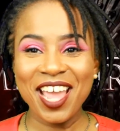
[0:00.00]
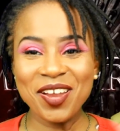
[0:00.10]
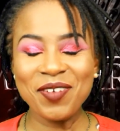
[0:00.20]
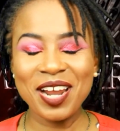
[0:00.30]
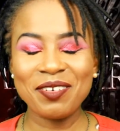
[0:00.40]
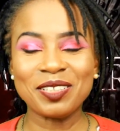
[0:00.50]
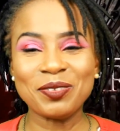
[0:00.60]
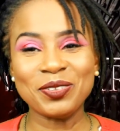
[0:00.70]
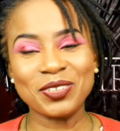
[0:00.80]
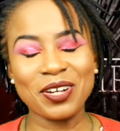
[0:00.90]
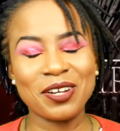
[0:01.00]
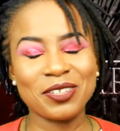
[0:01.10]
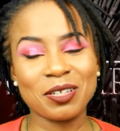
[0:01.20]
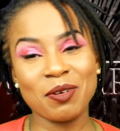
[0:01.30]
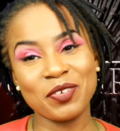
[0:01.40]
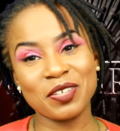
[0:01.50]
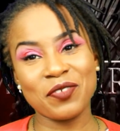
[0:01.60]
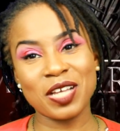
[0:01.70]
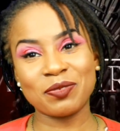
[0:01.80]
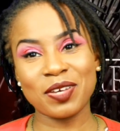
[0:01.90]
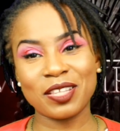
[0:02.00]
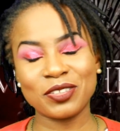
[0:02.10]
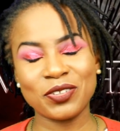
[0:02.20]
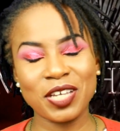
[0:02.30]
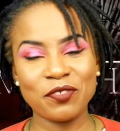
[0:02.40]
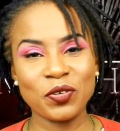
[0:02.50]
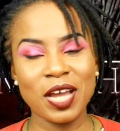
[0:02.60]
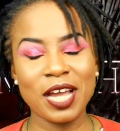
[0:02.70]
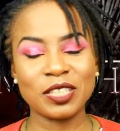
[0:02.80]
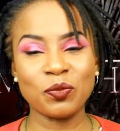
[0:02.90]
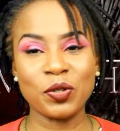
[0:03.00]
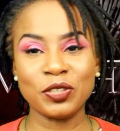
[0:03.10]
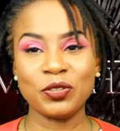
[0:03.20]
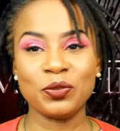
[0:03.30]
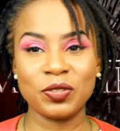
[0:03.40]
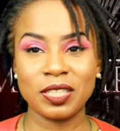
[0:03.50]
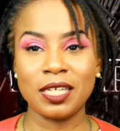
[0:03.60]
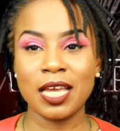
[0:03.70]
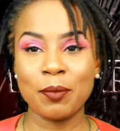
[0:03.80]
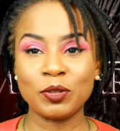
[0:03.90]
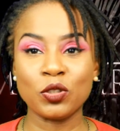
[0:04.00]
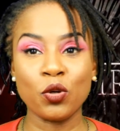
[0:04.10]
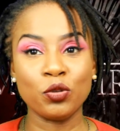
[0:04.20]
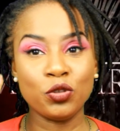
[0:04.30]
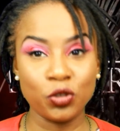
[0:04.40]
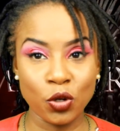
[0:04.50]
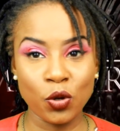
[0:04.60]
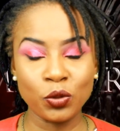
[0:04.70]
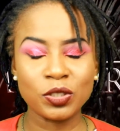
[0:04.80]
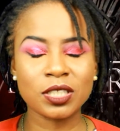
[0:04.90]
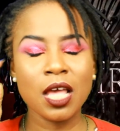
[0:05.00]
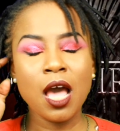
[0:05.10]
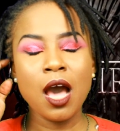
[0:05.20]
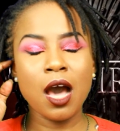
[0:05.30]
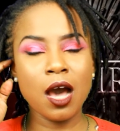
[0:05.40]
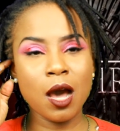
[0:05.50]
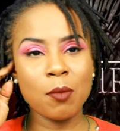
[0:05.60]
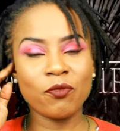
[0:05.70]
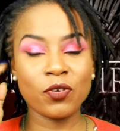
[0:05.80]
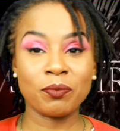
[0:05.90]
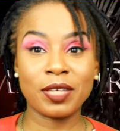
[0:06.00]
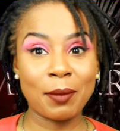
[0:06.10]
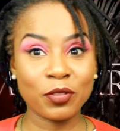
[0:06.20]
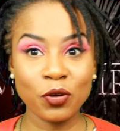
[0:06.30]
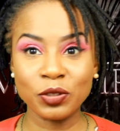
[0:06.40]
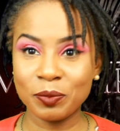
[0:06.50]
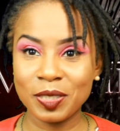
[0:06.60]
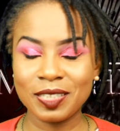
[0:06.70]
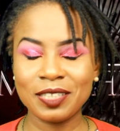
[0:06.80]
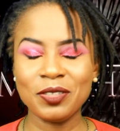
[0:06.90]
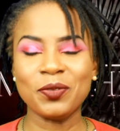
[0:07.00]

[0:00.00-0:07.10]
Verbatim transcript: Hey everybody, what's up, my new girls? Come on, viewers and followers, Welcome thanks for tuning in. If you guys want to see episode dose um, from Game of Thrones, please stay